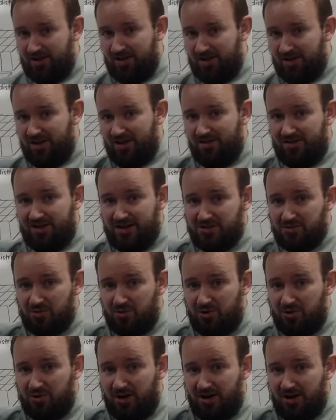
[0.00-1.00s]
This
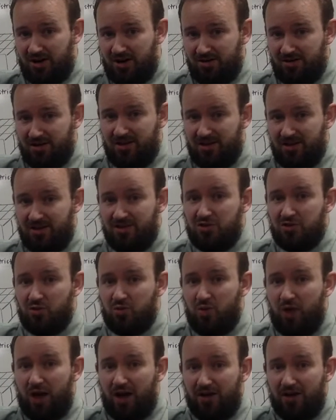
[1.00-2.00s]
one,
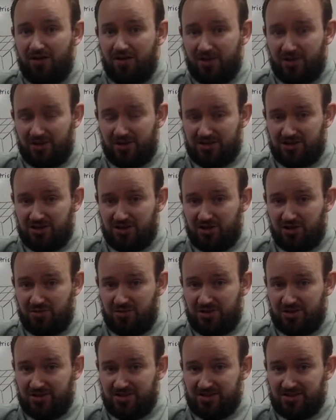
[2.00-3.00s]
12 units cubed.
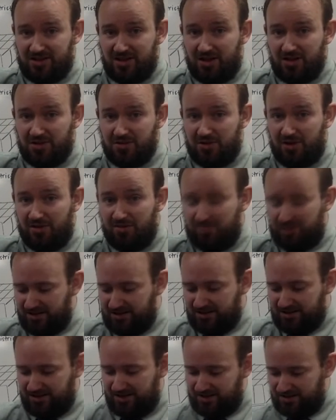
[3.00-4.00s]
You can see all 12
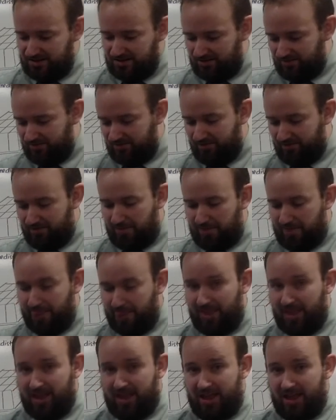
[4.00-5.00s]
pieces.
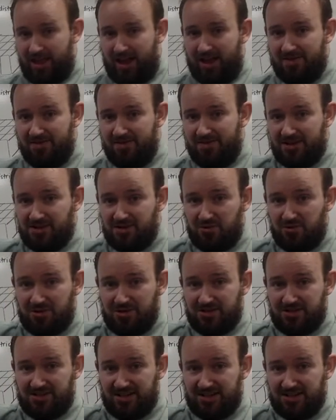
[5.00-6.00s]
And this
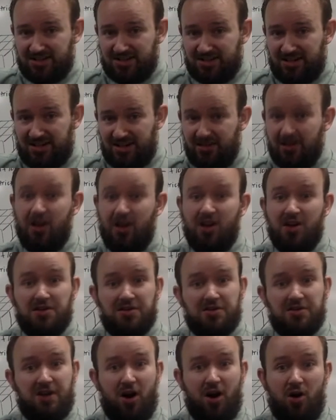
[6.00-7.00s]
one's 16.
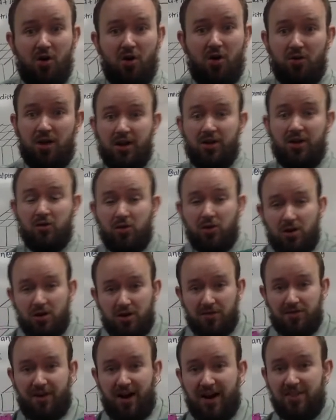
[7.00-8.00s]
So in order to
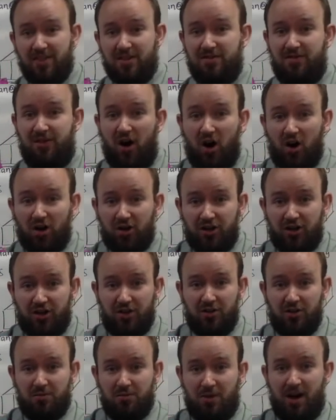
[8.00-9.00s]
find the
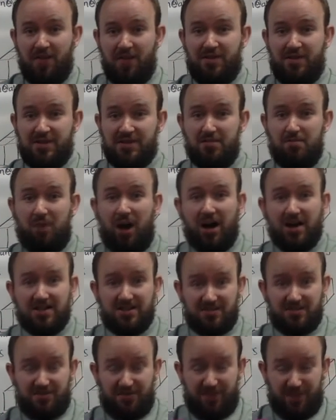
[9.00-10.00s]
volume of this
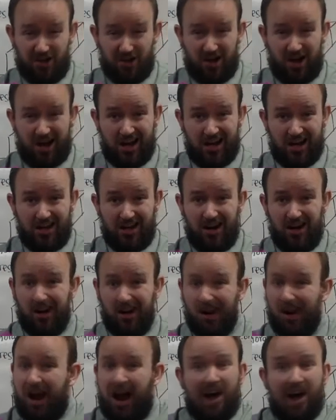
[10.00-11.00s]
composite figure right here,
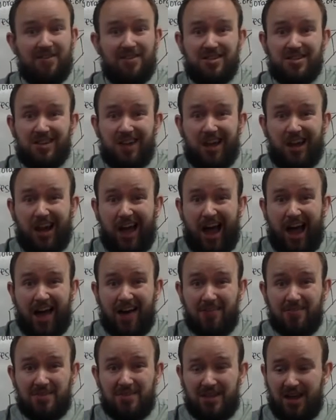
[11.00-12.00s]
I've just got to add
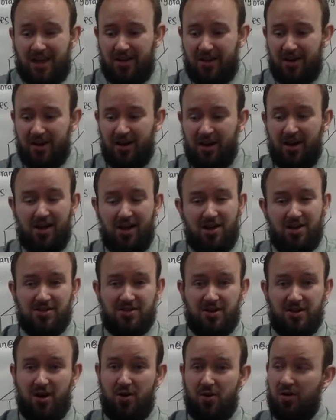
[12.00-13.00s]
them together.
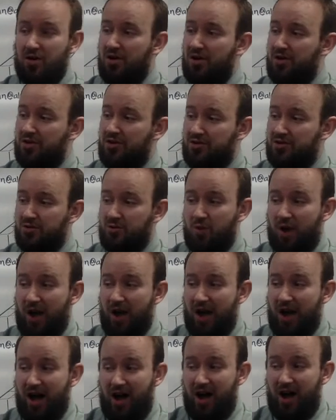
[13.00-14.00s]
So
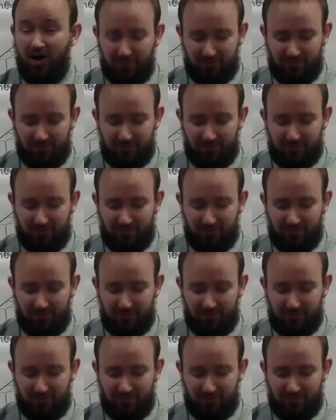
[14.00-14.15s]
12,